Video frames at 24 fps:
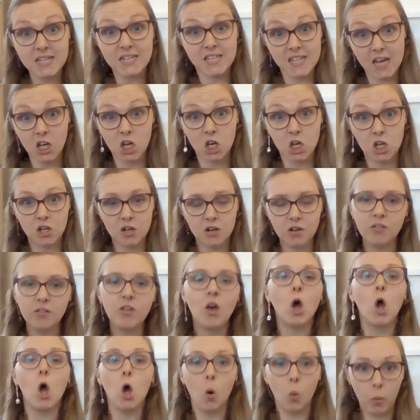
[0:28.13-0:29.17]
seconds
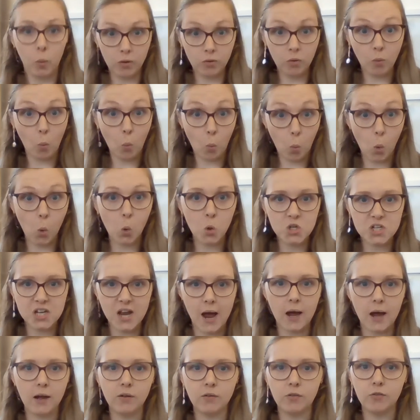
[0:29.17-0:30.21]
with water
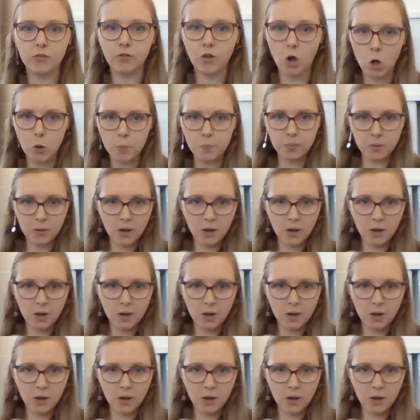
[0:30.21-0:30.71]
and soap.